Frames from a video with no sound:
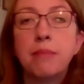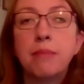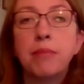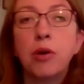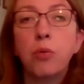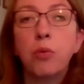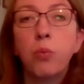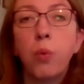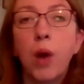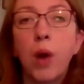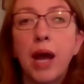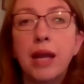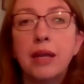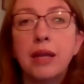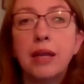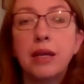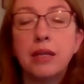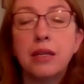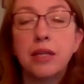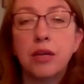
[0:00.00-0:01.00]
But
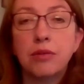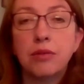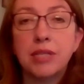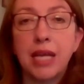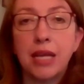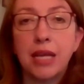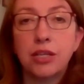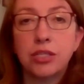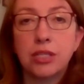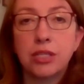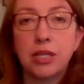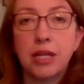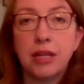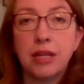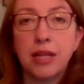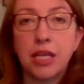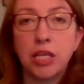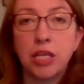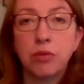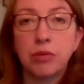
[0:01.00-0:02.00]
one notation
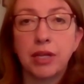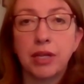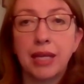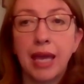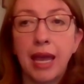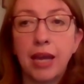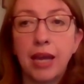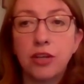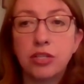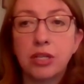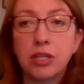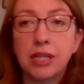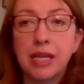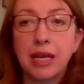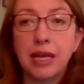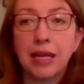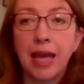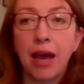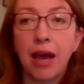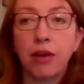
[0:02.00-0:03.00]
that you will occasionally
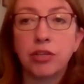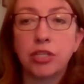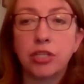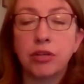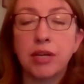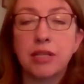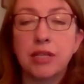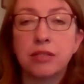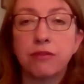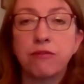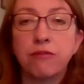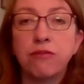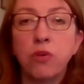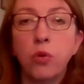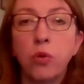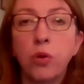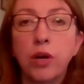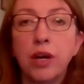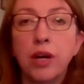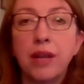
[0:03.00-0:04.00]
encounter is a
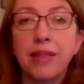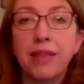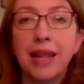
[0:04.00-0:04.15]
4